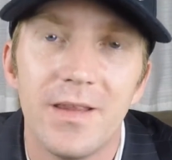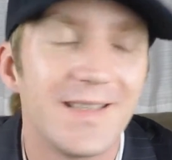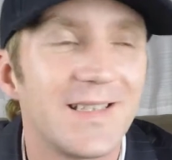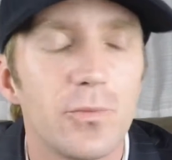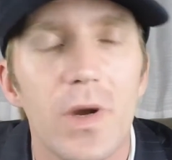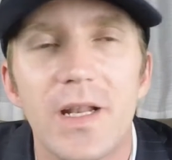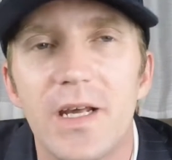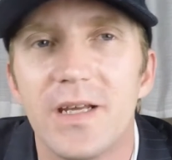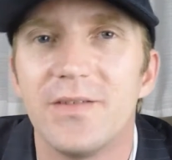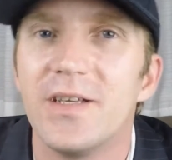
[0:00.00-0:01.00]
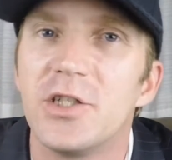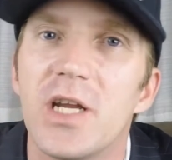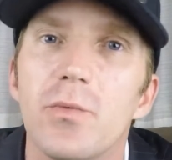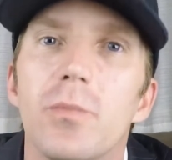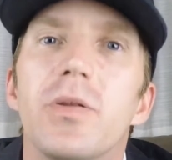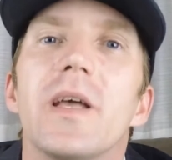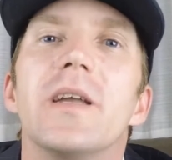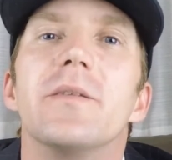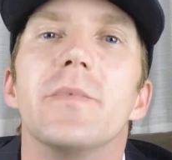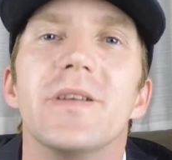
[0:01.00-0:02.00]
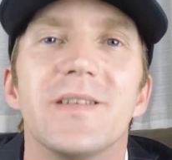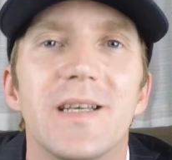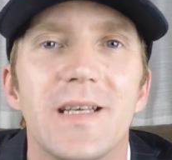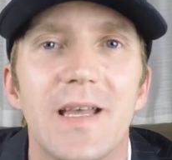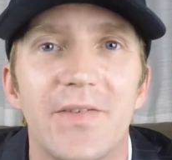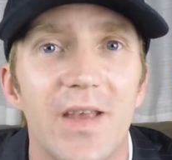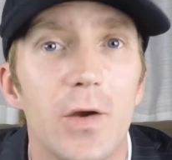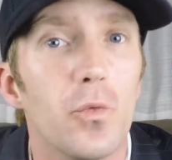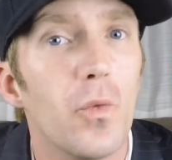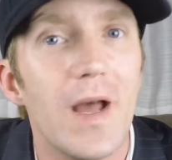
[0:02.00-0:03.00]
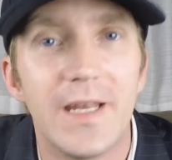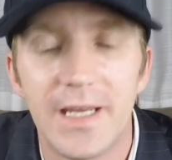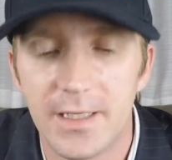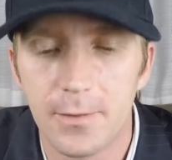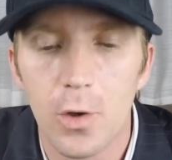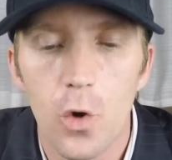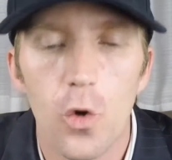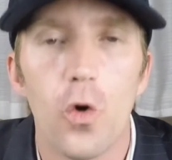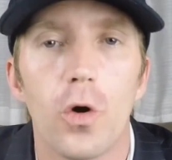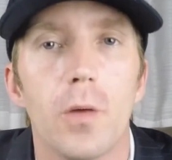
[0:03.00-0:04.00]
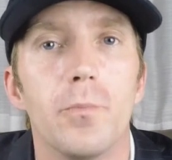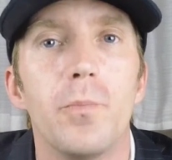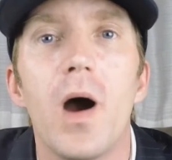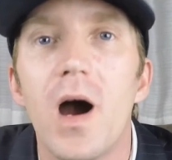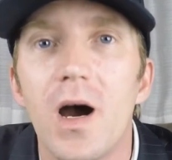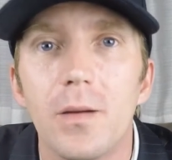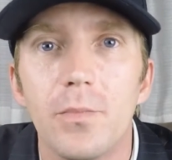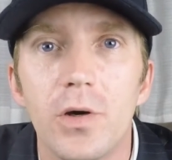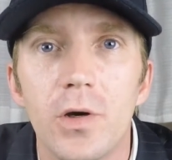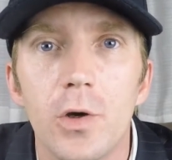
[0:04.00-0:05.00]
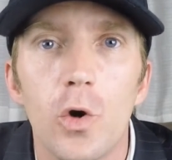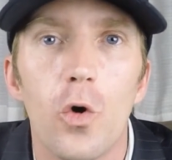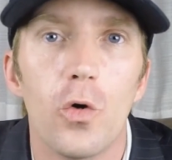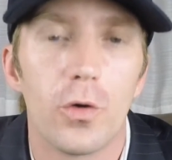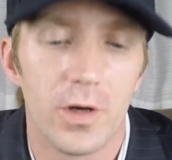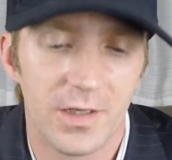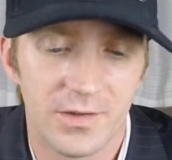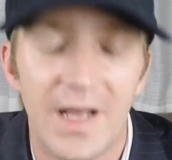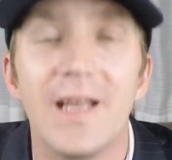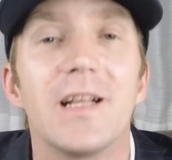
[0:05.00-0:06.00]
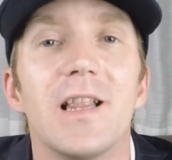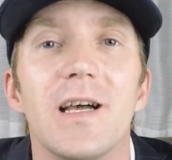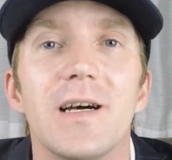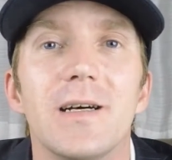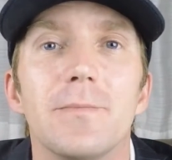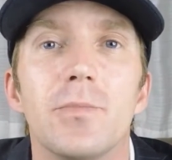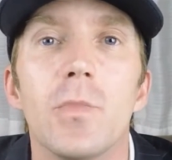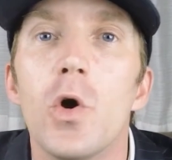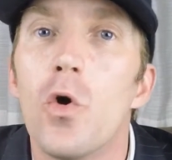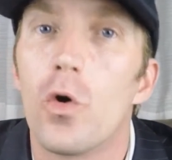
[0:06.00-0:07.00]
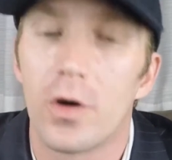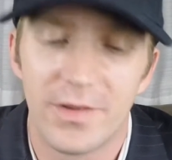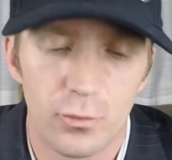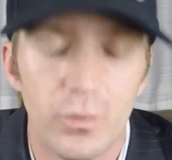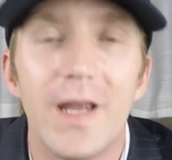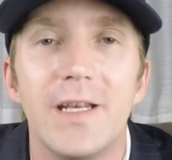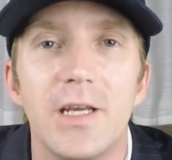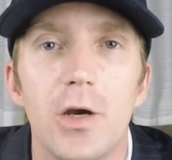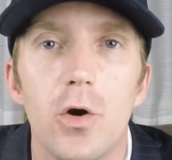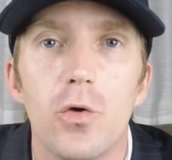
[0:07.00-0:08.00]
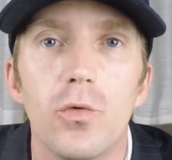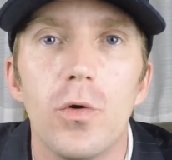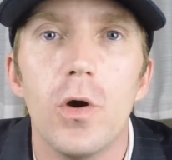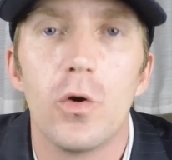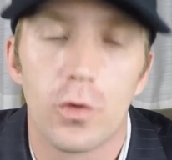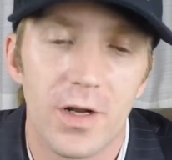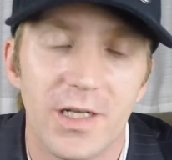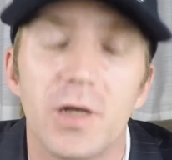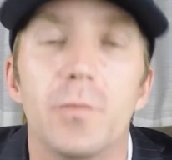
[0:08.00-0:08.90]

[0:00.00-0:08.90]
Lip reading: This is when a DJ will play your music at, say, a wedding, or a pub, or a nightclub, or on the radio, or on a